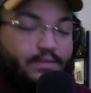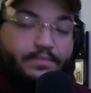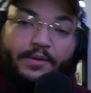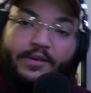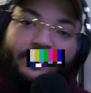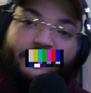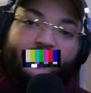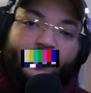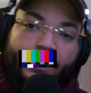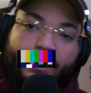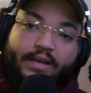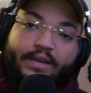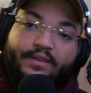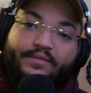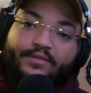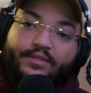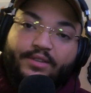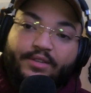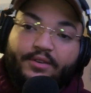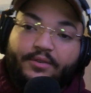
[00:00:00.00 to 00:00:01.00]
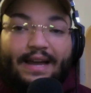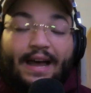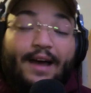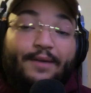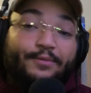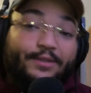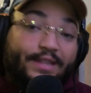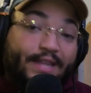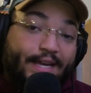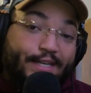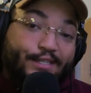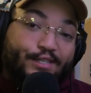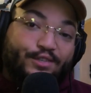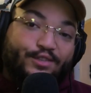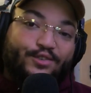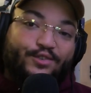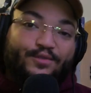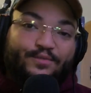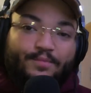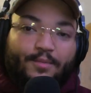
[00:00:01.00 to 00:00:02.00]
mother even do? I would like to
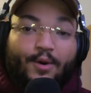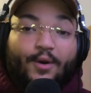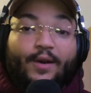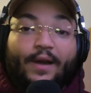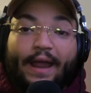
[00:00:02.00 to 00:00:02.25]
do more